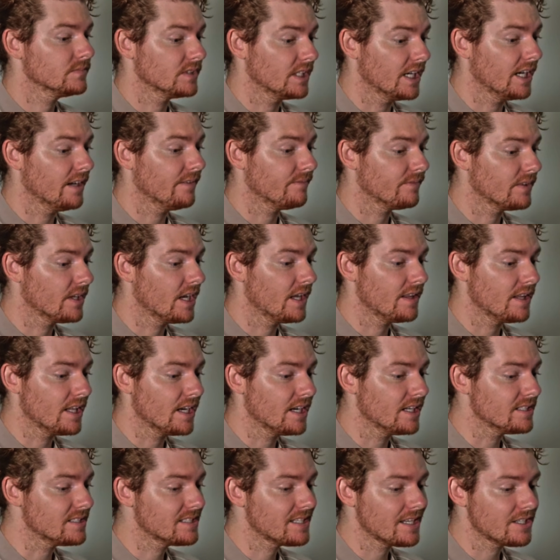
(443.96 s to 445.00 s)
Yeah, and then
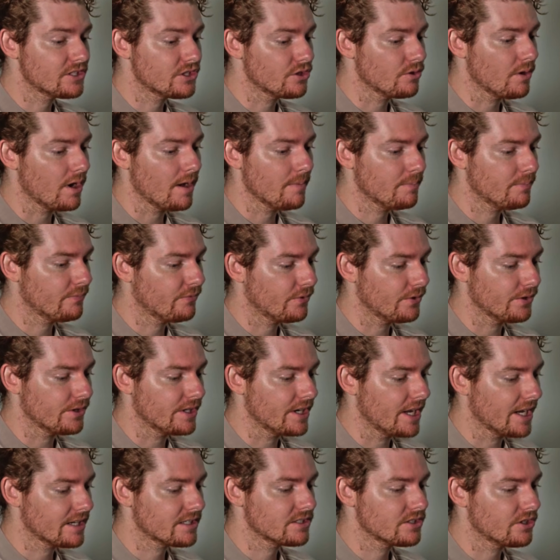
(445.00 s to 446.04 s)
it sets you up for the
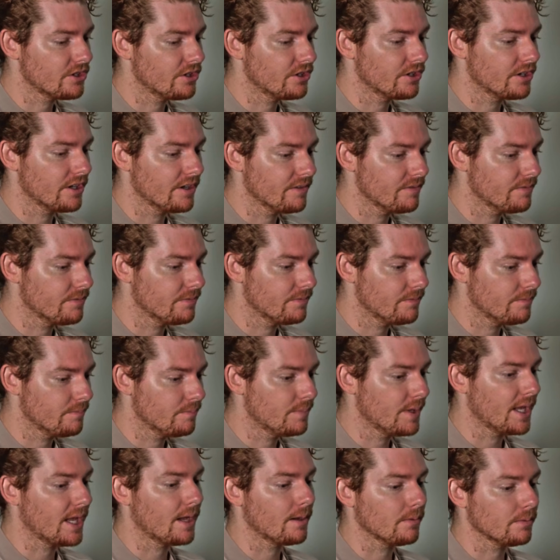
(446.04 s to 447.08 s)
next turn of
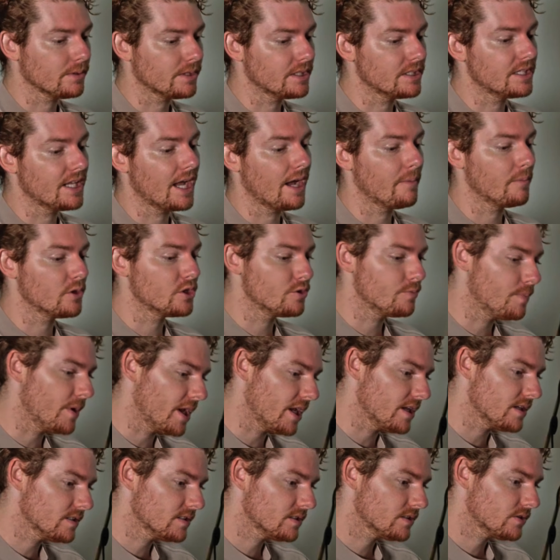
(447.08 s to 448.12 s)
being able to damage
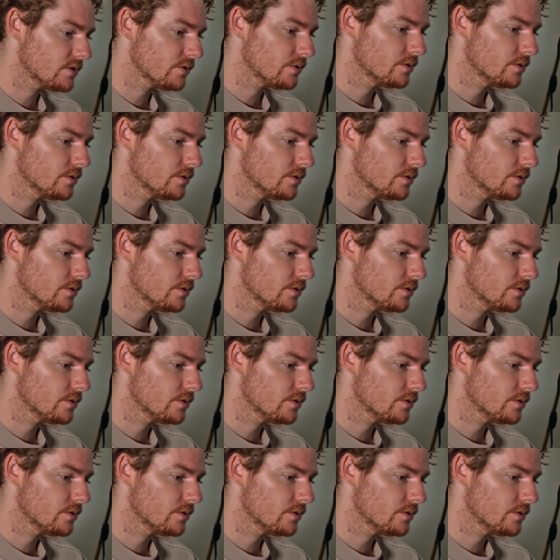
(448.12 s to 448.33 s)
base